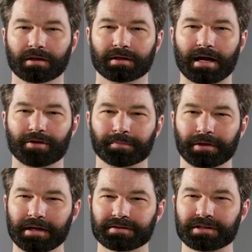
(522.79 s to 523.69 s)
Now, the
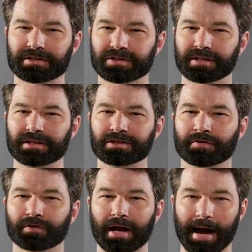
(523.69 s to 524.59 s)
plates consist
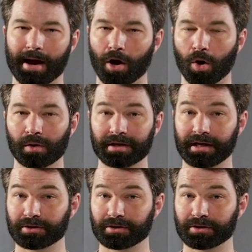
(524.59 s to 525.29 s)
of an owl in a